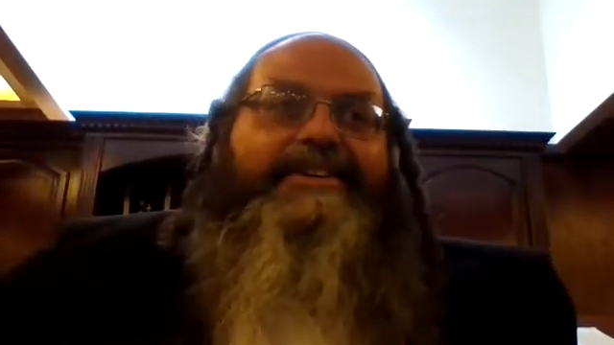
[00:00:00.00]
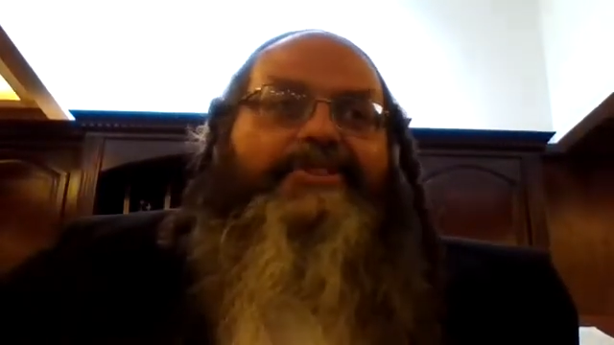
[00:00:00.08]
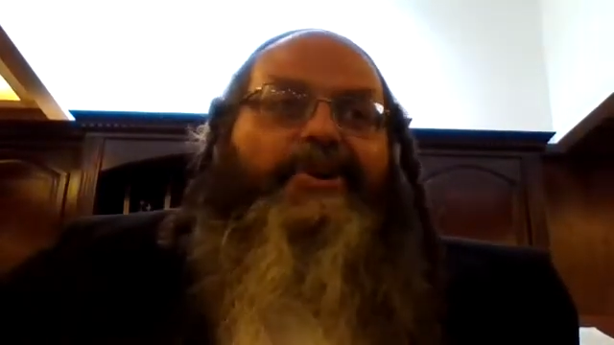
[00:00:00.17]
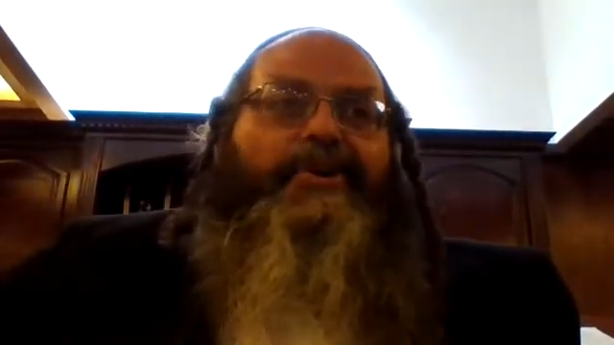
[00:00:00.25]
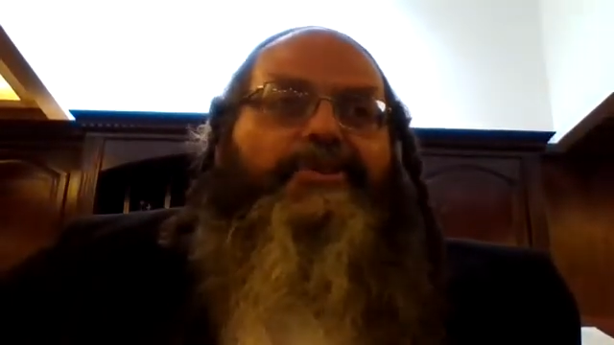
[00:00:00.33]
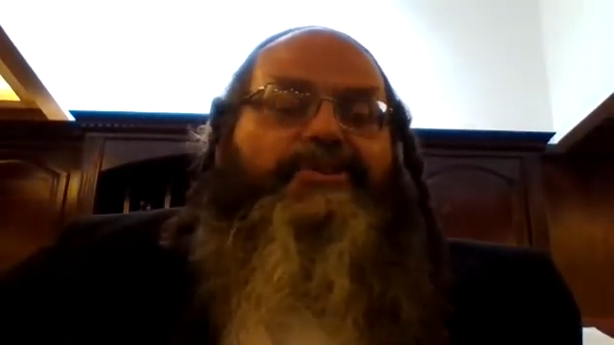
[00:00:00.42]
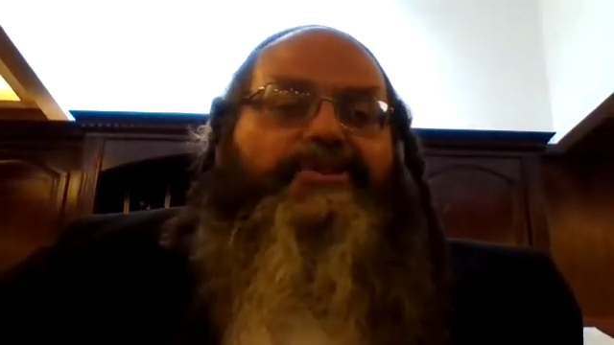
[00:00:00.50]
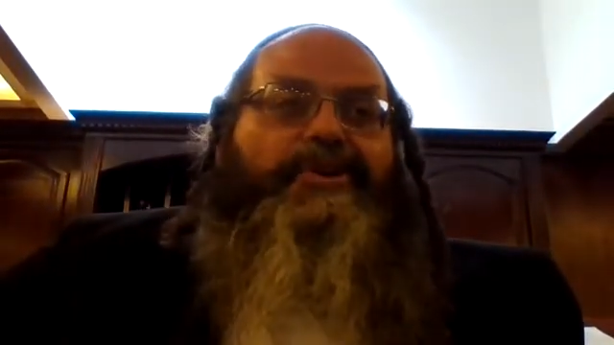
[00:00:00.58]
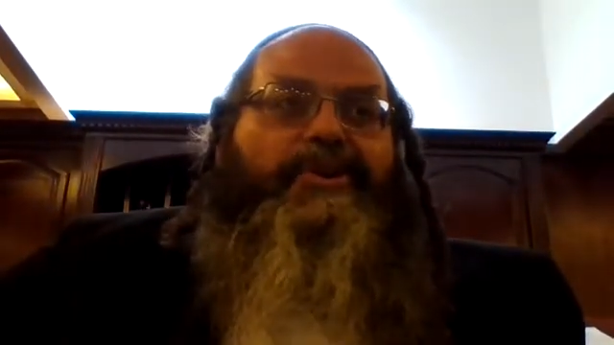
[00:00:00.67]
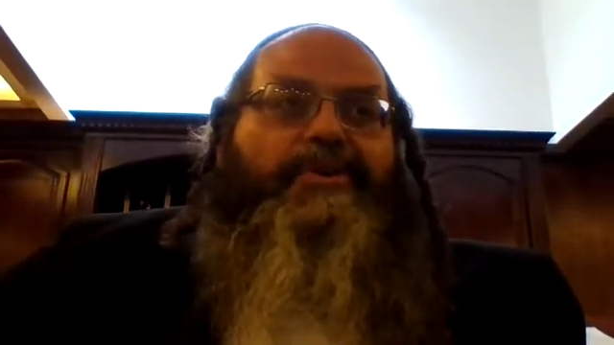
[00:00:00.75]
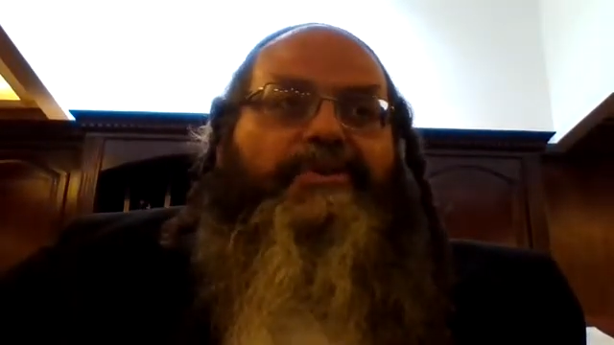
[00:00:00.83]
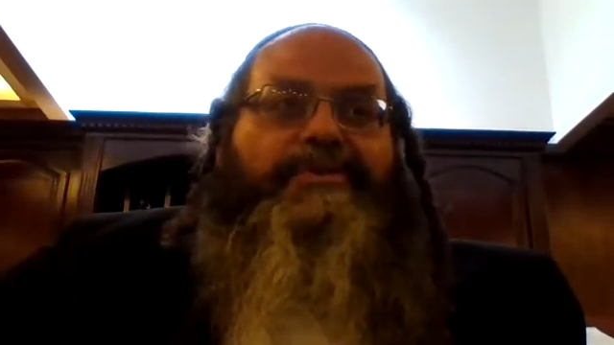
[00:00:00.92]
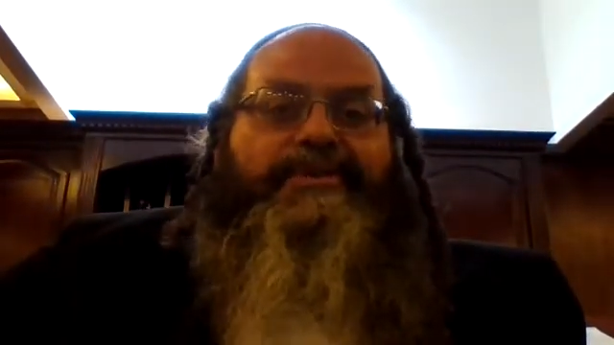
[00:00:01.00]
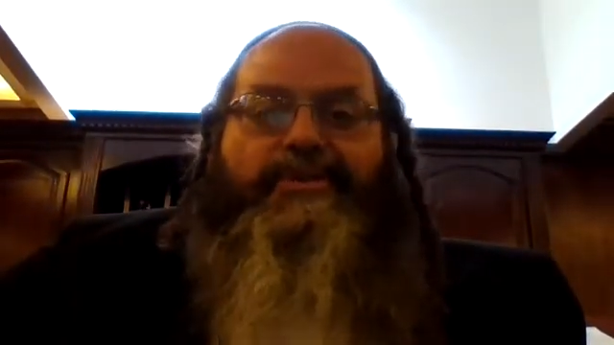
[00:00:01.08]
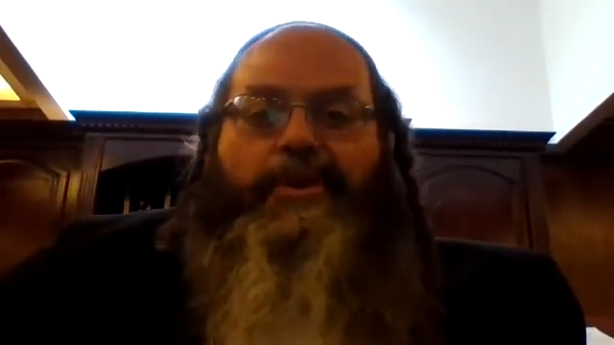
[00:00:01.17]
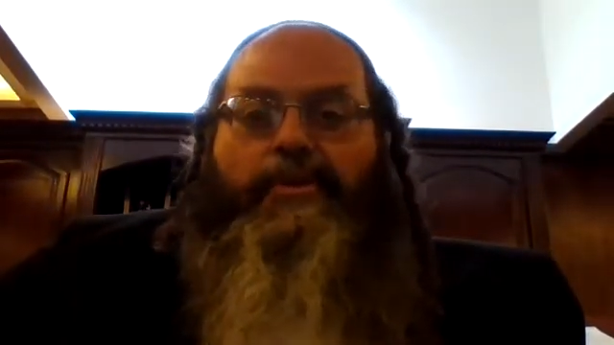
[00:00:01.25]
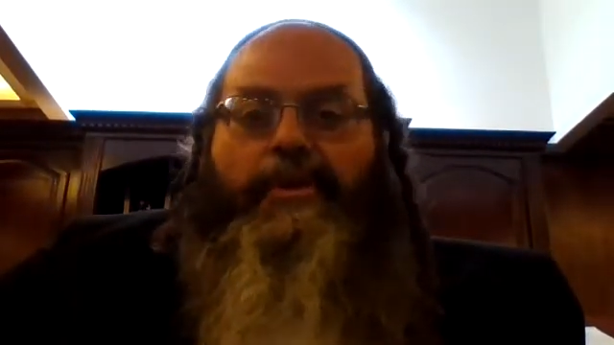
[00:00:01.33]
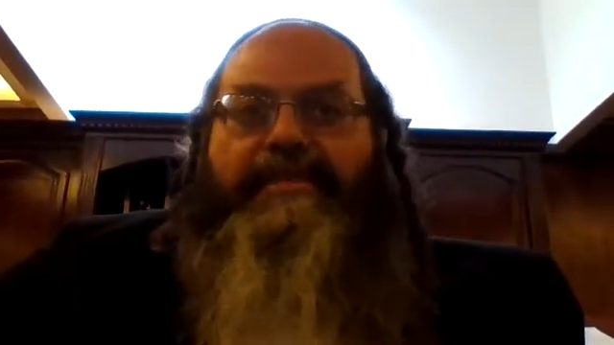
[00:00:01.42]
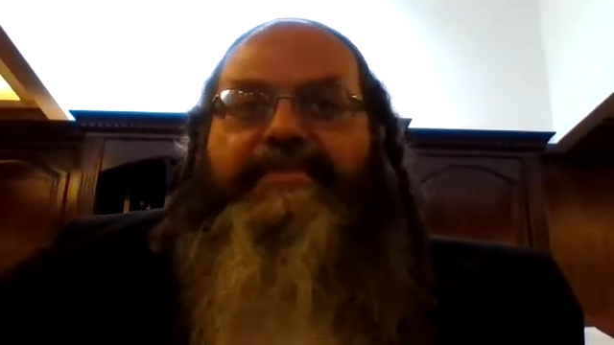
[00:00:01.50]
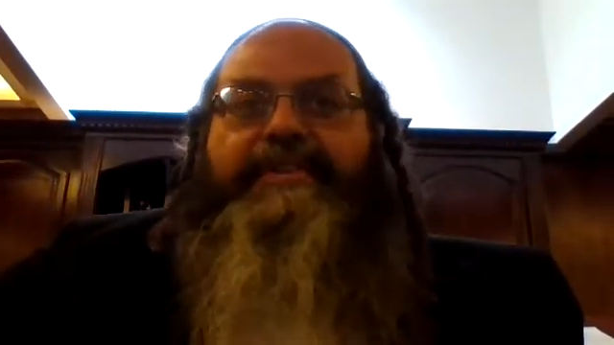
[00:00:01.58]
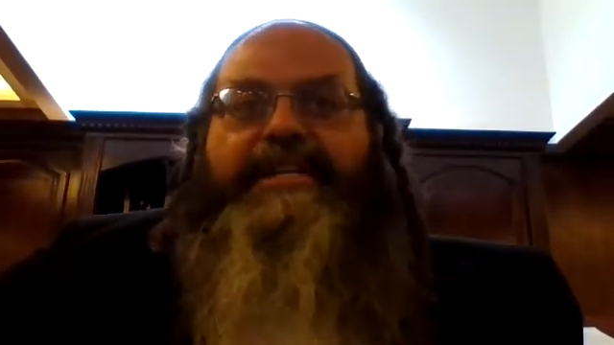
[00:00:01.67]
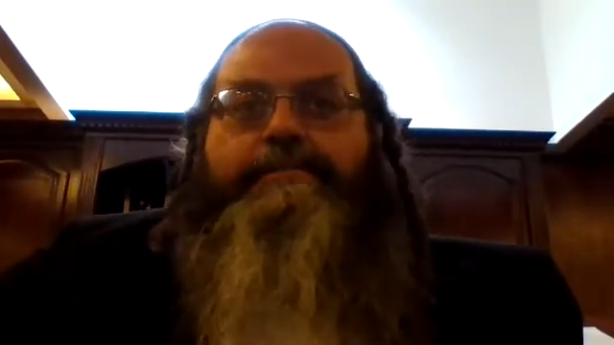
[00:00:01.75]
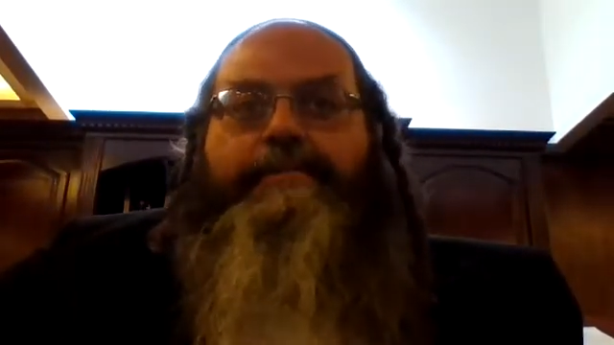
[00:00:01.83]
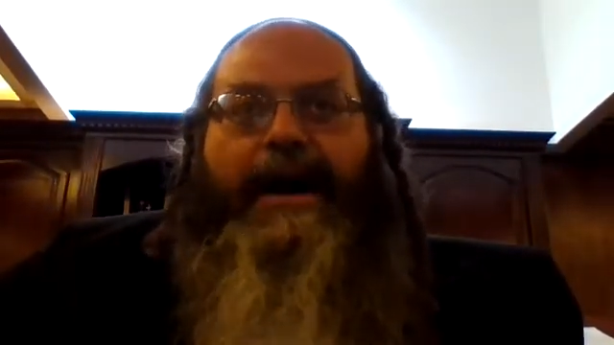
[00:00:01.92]
So with
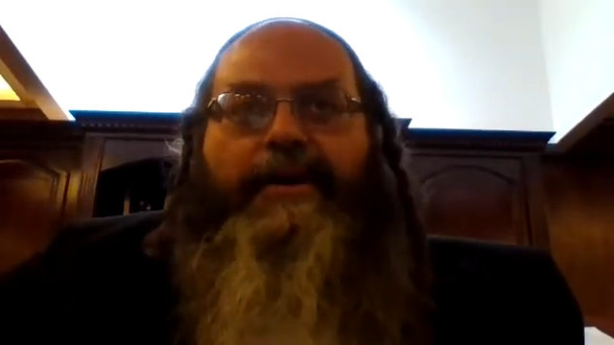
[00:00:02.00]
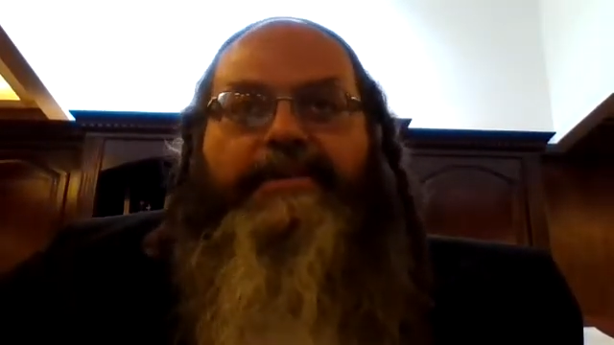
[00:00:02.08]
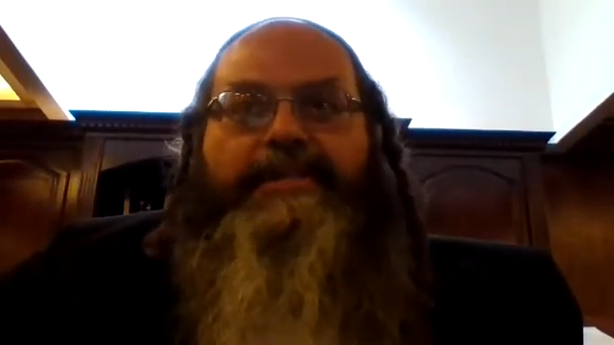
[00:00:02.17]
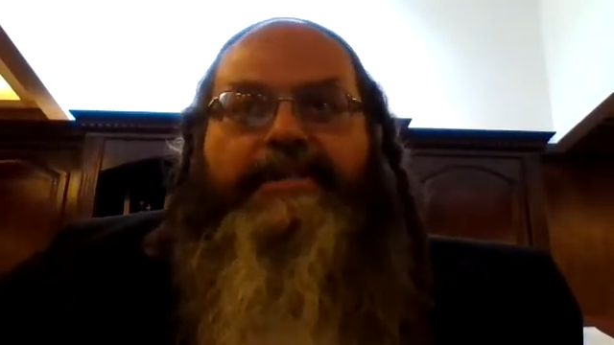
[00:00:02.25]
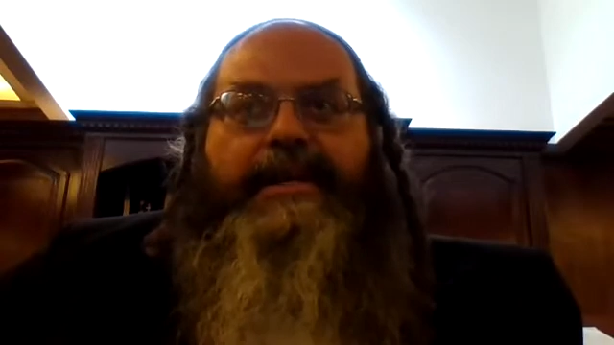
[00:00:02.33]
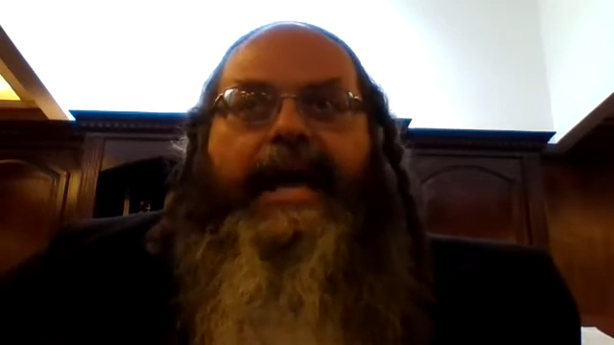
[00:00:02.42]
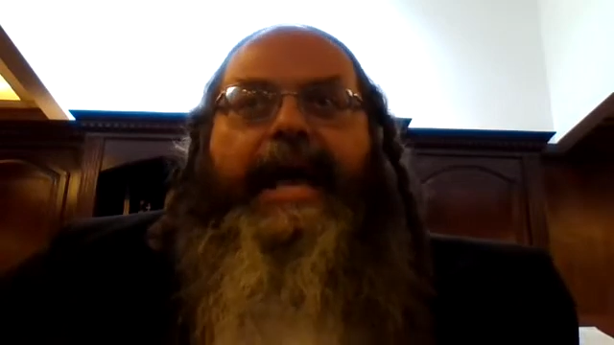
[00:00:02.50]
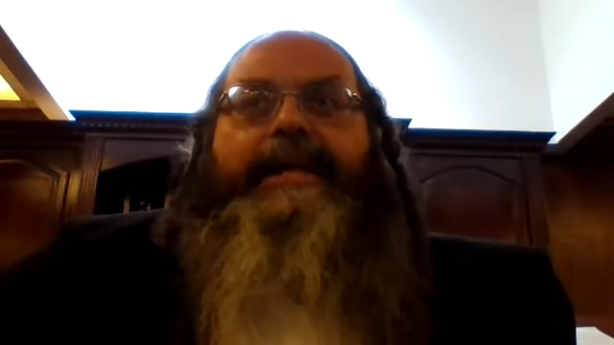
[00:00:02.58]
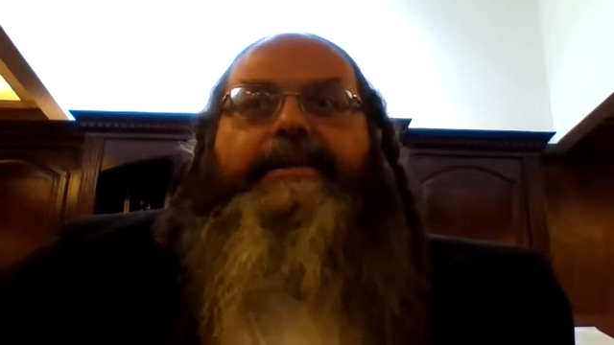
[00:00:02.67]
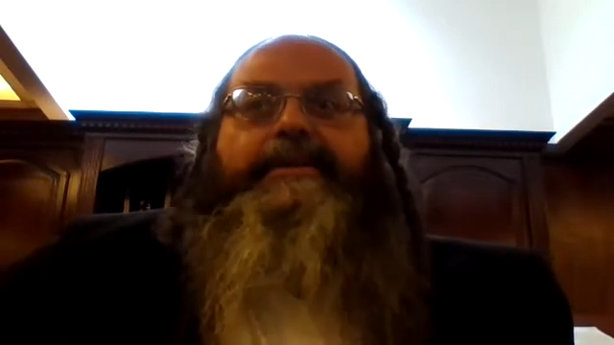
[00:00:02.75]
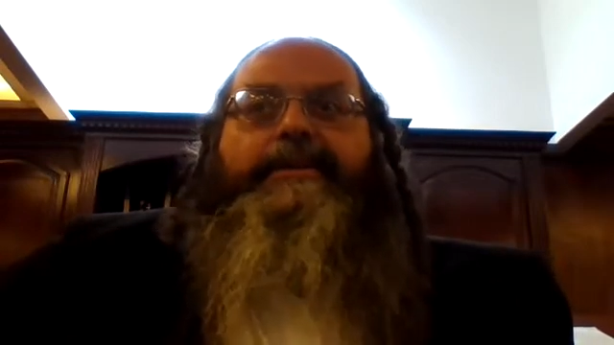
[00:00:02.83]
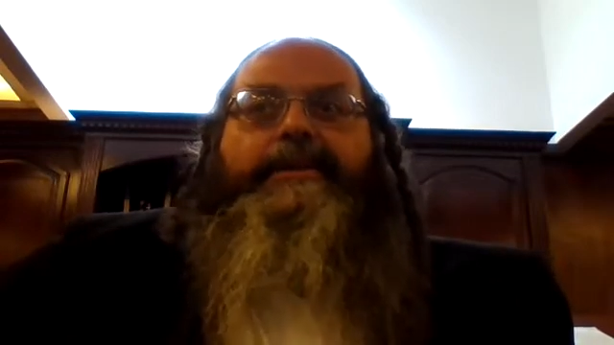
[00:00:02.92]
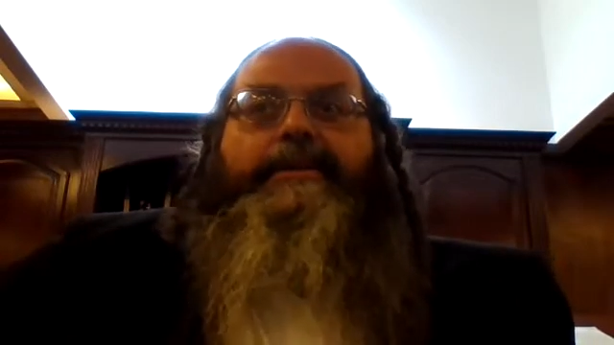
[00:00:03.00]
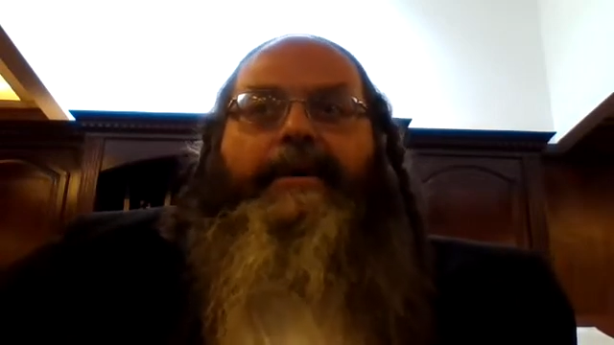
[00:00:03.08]
this bounce and